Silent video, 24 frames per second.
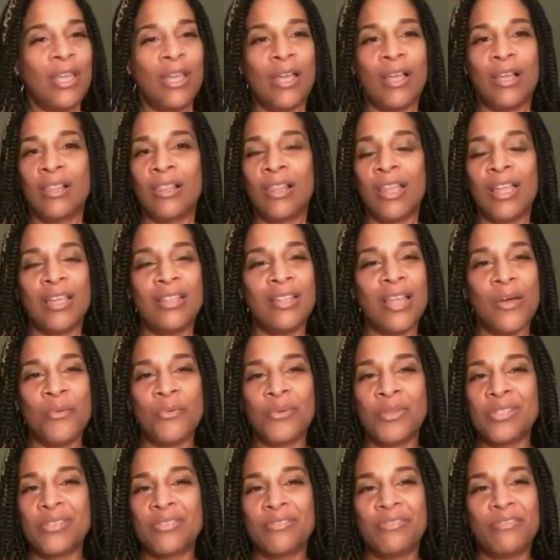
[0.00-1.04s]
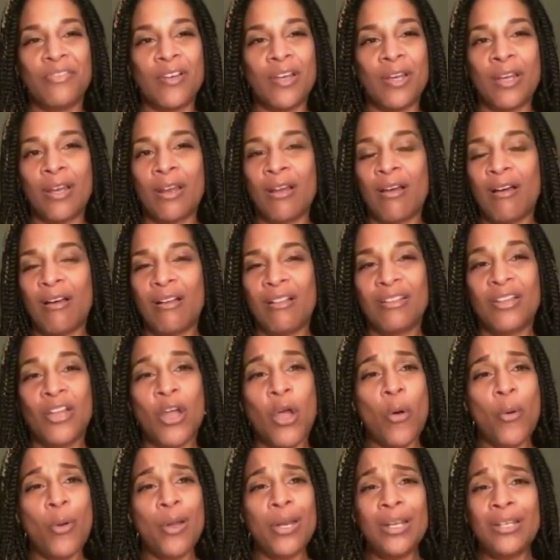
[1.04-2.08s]
Elaine, that wasn't fun at all.
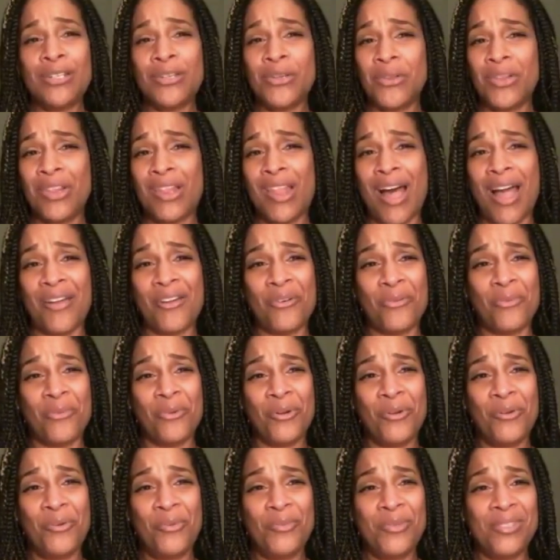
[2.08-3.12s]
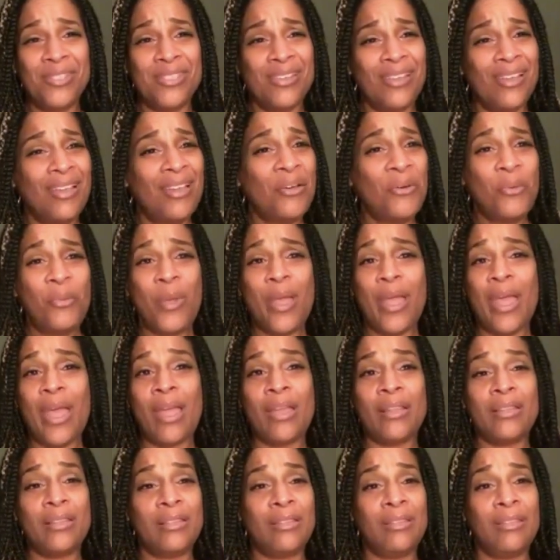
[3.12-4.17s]
Going into locker rooms
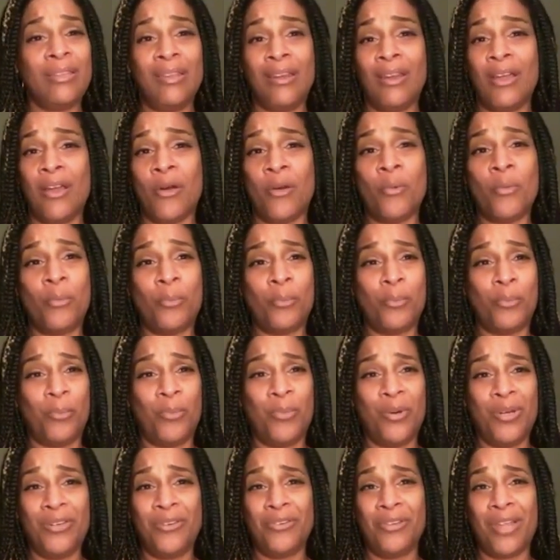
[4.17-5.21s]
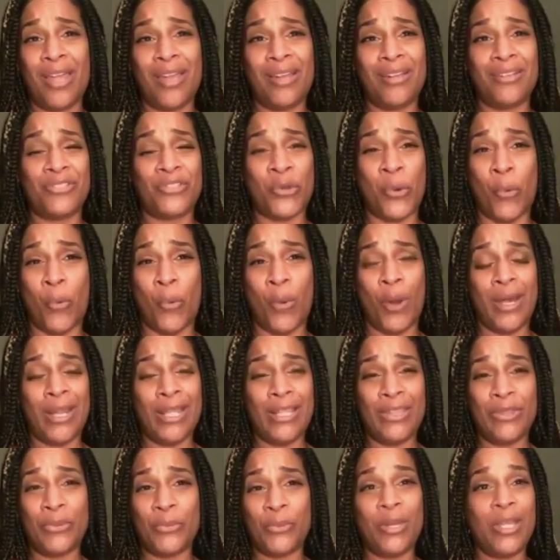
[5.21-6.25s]
when you're like
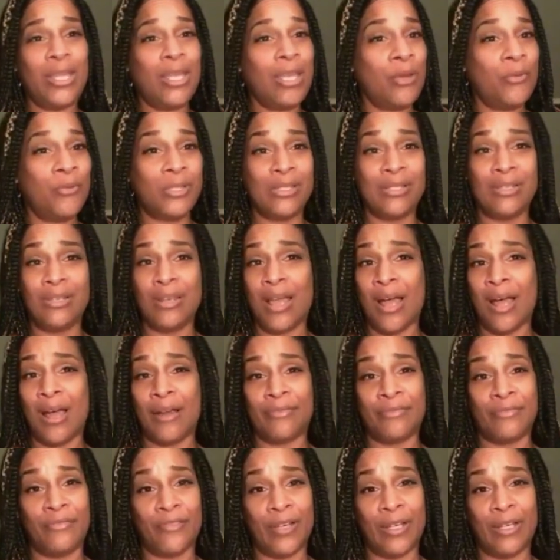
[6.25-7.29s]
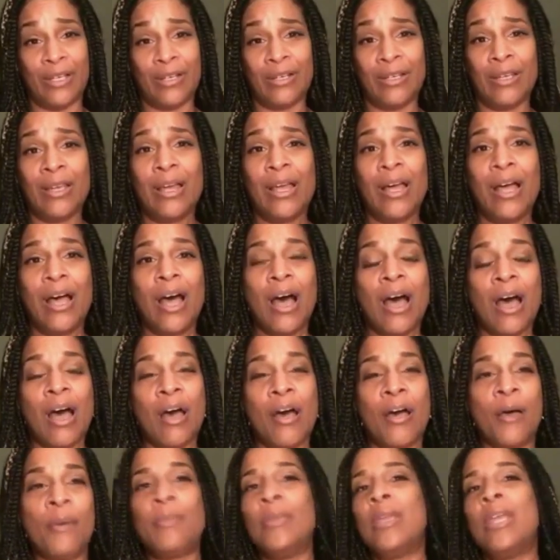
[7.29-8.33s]
23, it was not fun.
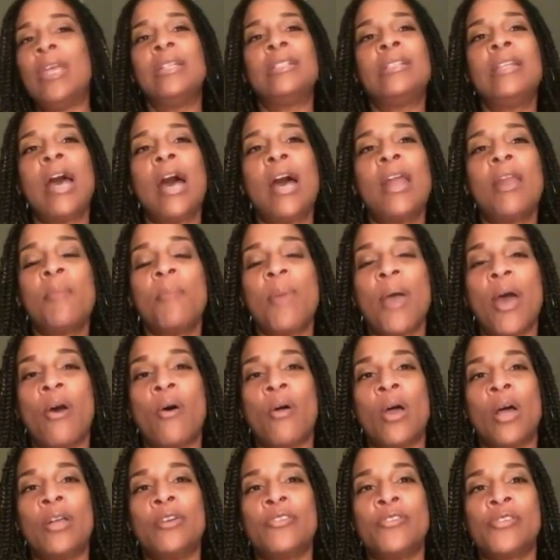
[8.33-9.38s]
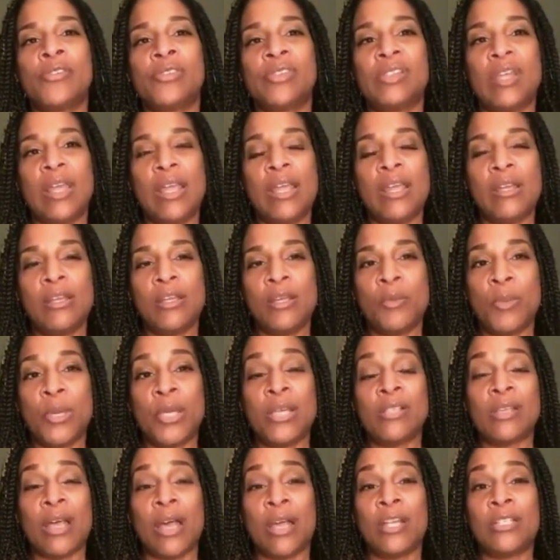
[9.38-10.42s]
It's not about understanding,
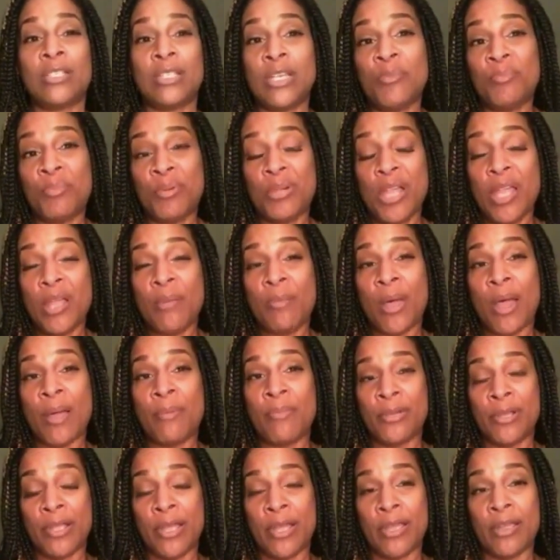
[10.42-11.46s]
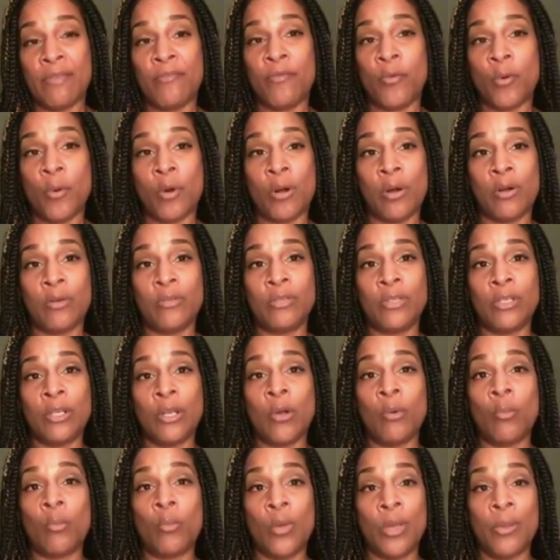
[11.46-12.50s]
because I did play-by-play for,
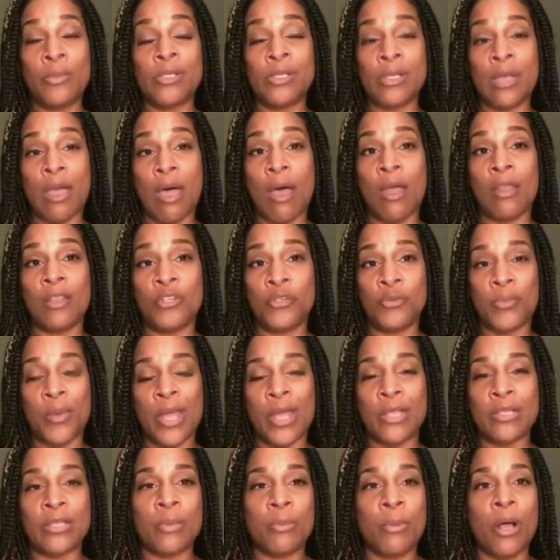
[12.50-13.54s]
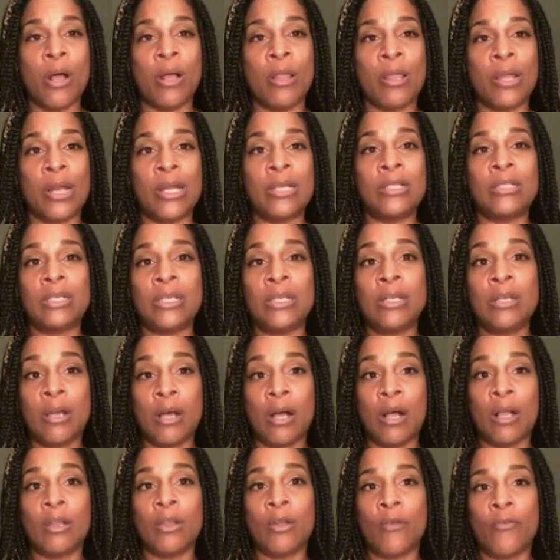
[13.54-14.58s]
women's college basketball, and I did
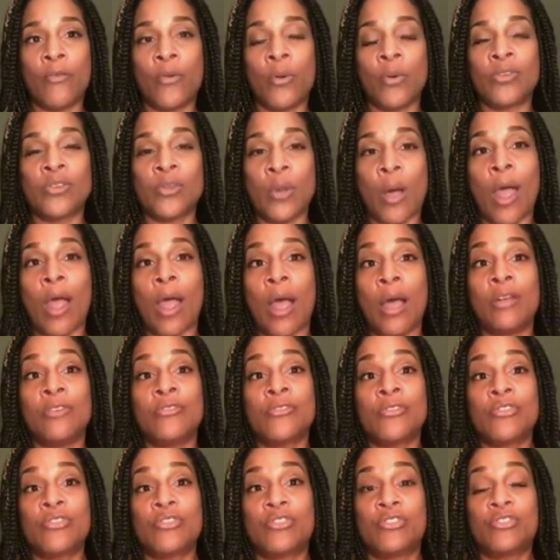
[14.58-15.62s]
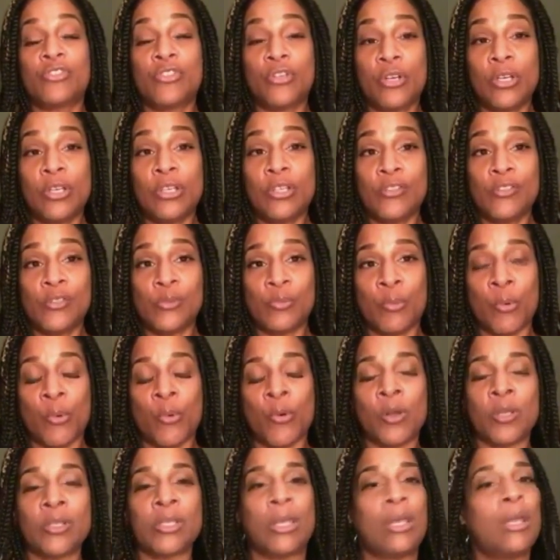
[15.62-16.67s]
color so I understood the
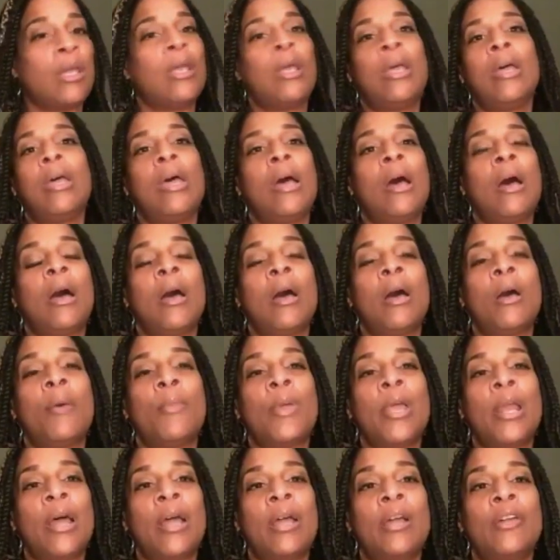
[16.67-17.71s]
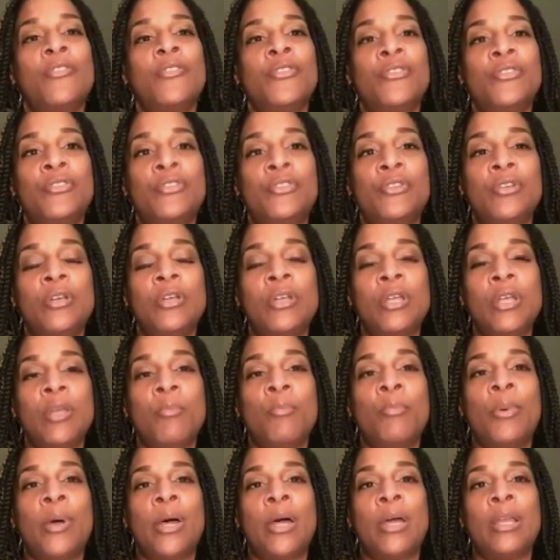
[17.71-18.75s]
sports, and I understood
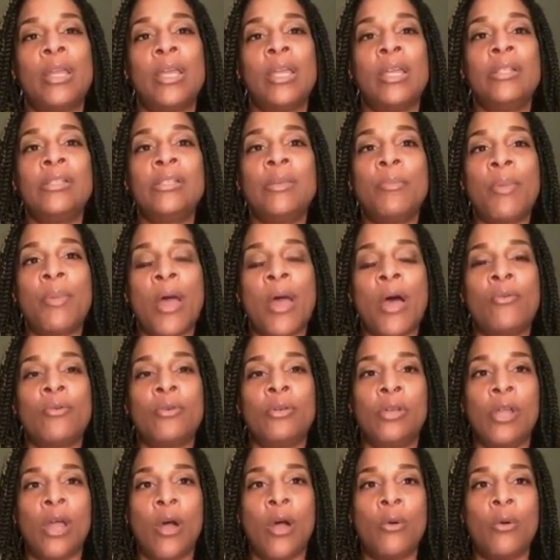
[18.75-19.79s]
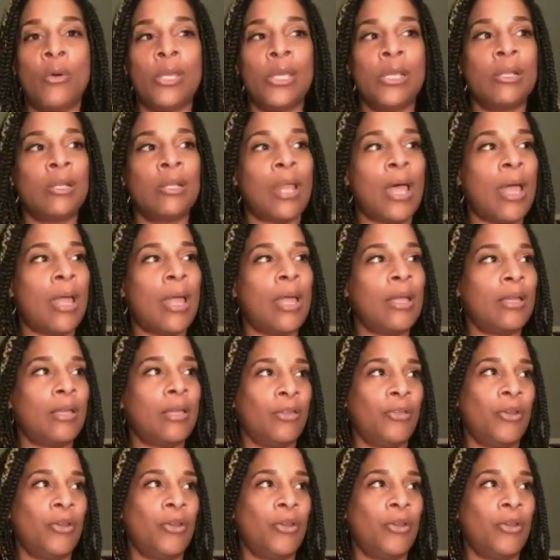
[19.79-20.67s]
it, but it's about knowing, how